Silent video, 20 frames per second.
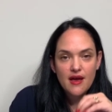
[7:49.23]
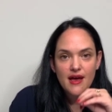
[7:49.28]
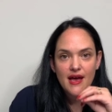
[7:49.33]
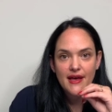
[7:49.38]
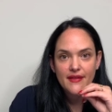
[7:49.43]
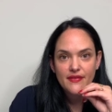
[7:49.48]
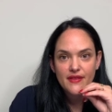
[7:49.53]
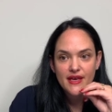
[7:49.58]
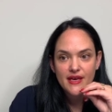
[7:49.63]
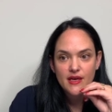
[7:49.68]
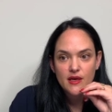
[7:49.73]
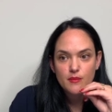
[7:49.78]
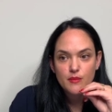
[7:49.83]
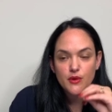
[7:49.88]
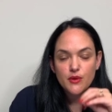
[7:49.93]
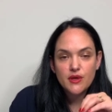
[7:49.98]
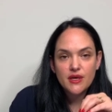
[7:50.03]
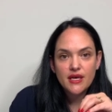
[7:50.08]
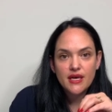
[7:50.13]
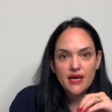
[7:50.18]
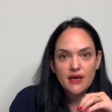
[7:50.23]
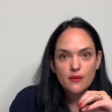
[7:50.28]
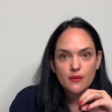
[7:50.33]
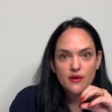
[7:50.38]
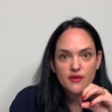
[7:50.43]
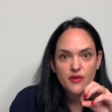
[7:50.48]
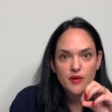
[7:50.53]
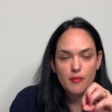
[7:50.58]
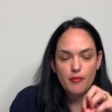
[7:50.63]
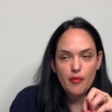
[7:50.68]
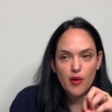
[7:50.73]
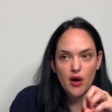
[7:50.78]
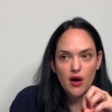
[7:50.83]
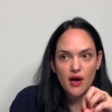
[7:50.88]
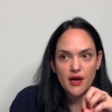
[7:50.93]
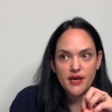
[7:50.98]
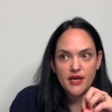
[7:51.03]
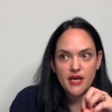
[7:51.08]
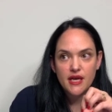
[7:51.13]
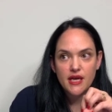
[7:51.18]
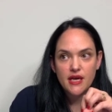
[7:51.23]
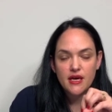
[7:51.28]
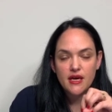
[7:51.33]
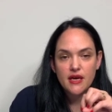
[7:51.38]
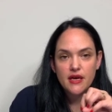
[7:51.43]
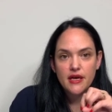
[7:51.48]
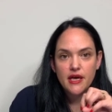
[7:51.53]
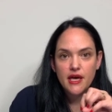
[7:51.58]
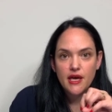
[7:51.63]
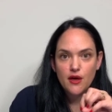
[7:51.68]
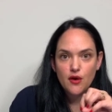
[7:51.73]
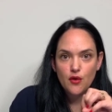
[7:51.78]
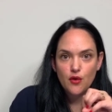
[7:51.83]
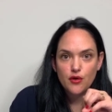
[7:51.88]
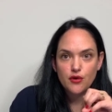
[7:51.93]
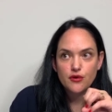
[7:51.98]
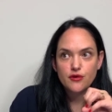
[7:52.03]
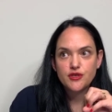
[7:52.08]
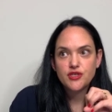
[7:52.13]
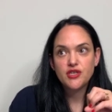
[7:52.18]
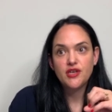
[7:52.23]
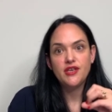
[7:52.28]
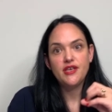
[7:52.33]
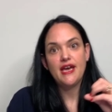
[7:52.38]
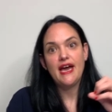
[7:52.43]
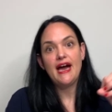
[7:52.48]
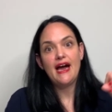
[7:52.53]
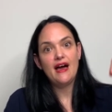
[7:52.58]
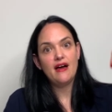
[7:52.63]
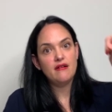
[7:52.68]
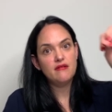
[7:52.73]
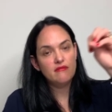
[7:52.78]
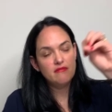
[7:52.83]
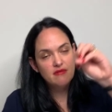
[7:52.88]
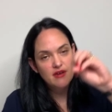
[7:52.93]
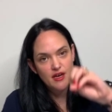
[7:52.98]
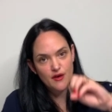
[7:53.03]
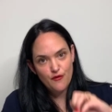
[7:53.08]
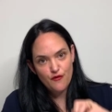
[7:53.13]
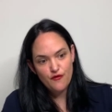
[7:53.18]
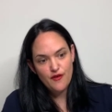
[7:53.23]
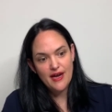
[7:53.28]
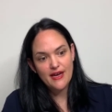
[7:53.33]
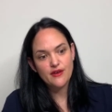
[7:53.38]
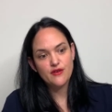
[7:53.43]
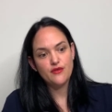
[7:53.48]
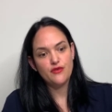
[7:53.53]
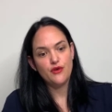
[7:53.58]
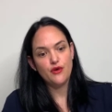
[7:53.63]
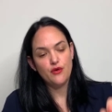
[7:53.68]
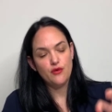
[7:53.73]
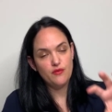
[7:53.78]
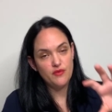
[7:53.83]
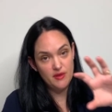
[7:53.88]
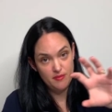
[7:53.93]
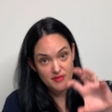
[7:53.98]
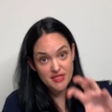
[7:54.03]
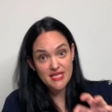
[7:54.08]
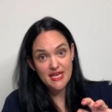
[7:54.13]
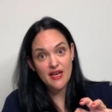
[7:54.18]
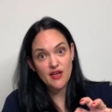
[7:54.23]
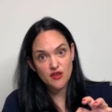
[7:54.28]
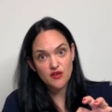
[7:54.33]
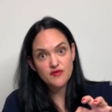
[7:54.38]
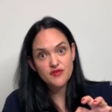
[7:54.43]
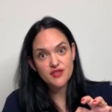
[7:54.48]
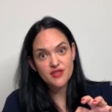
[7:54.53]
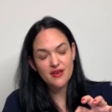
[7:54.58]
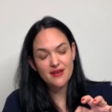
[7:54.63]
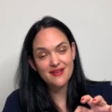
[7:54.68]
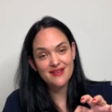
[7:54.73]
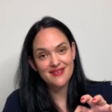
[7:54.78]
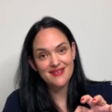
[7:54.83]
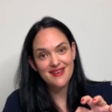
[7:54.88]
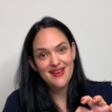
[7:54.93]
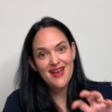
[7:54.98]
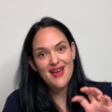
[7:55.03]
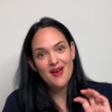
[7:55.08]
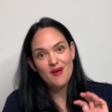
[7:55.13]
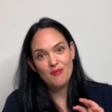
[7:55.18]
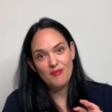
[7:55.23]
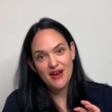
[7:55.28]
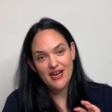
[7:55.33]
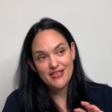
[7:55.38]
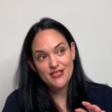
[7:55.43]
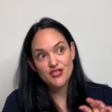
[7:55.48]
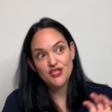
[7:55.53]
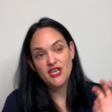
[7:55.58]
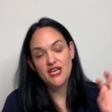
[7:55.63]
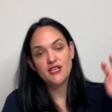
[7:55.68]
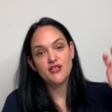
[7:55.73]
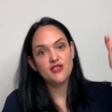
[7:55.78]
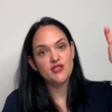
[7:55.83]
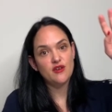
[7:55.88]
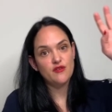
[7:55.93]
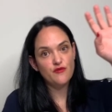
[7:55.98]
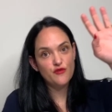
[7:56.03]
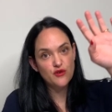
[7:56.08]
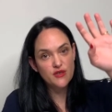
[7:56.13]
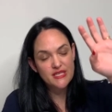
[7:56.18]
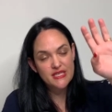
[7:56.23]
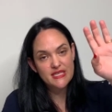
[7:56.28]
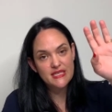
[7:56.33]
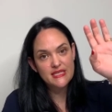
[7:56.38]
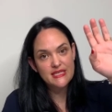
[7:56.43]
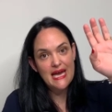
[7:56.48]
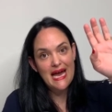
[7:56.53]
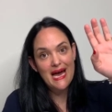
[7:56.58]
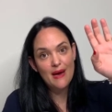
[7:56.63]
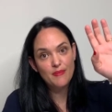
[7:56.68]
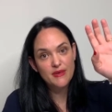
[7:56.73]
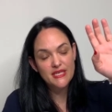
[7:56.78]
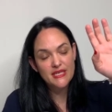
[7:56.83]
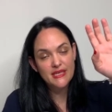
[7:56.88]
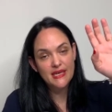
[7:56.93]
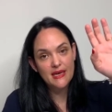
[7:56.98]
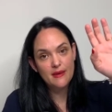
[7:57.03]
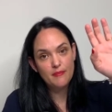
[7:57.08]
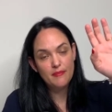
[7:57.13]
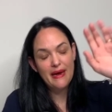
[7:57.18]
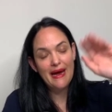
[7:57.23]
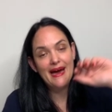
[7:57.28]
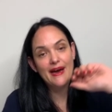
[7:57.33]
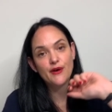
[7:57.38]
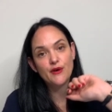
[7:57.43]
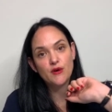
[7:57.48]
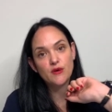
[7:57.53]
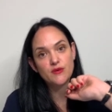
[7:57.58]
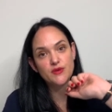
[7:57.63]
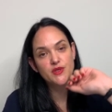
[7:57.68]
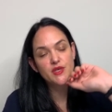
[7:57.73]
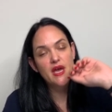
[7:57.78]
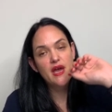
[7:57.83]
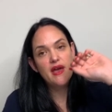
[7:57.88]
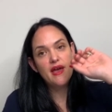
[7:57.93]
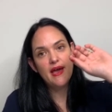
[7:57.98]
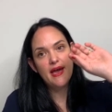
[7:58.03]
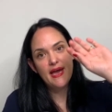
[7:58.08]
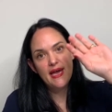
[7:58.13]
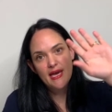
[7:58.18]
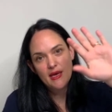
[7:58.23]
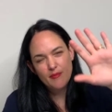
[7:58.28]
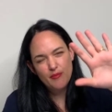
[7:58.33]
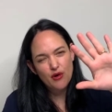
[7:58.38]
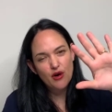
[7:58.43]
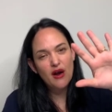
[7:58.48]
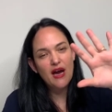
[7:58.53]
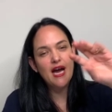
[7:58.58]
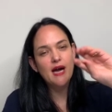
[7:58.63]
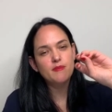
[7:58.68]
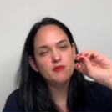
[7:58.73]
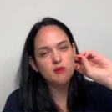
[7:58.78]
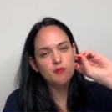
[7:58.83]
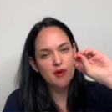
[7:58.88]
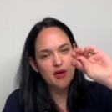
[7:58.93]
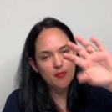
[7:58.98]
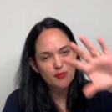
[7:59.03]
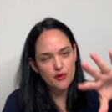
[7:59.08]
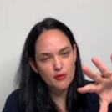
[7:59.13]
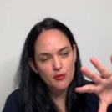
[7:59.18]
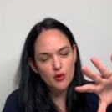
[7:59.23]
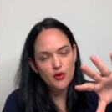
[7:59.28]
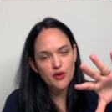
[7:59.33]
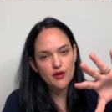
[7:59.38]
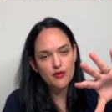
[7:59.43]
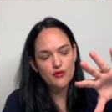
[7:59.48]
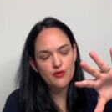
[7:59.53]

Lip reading: And they communicate with the body in order to, affect themselves by changing, for instance, appetite patterns and perhaps by promoting